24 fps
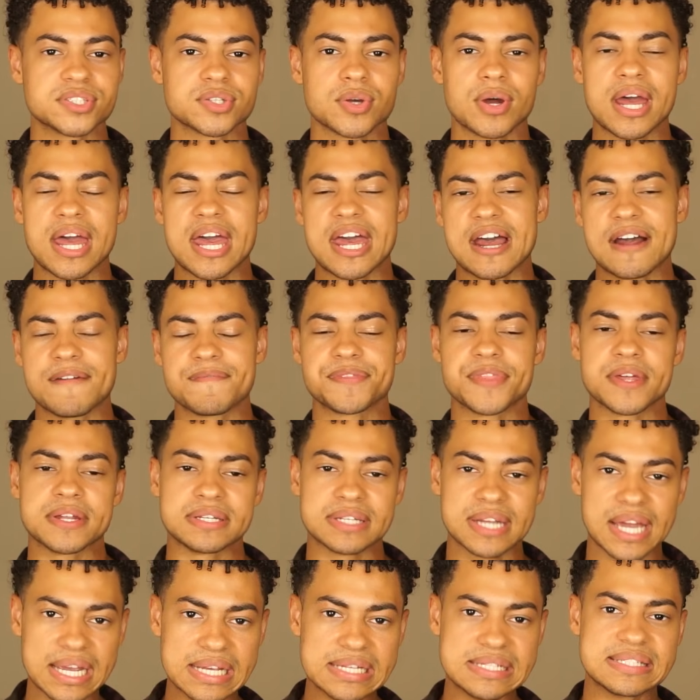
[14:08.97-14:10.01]
So I have the
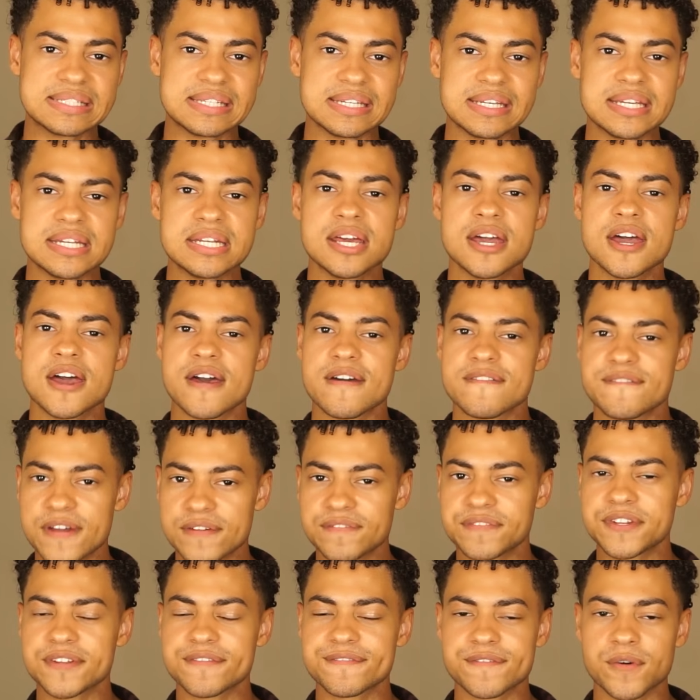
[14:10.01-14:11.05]
19,
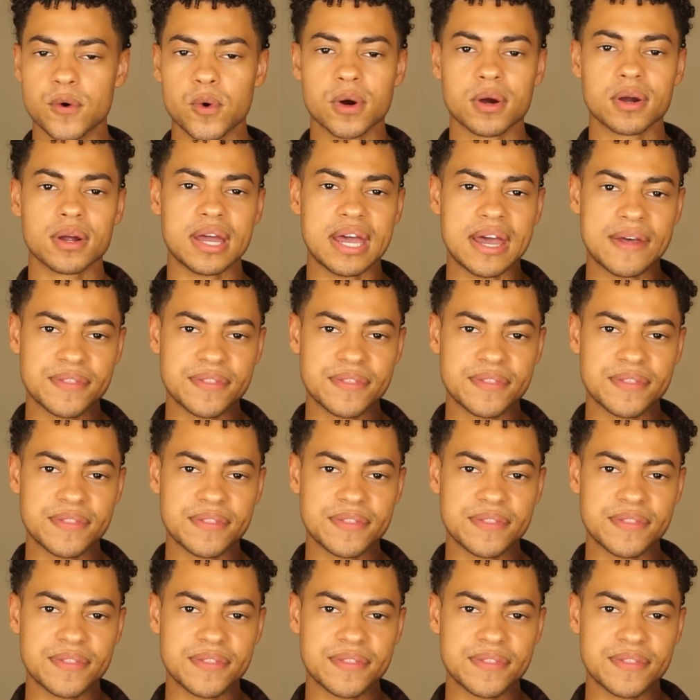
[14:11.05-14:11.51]
54,